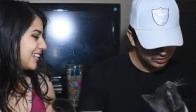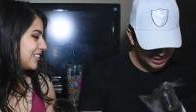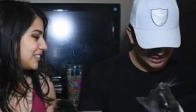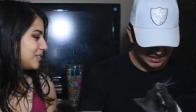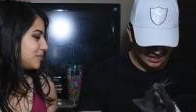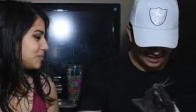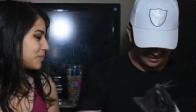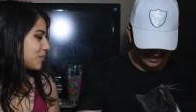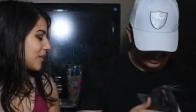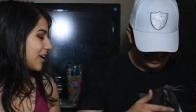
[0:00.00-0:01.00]
She said,
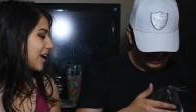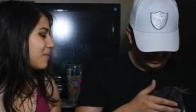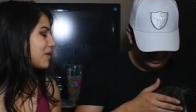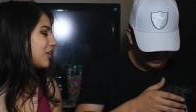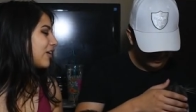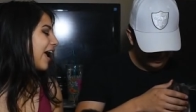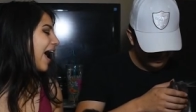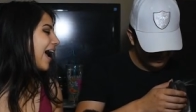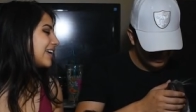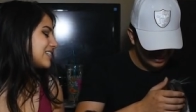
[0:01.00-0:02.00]
give me your
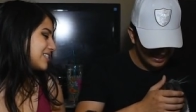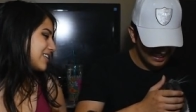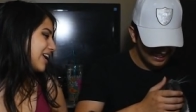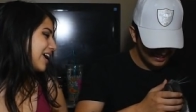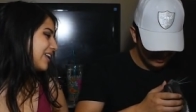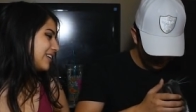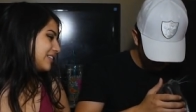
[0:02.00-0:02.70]
hat, she said.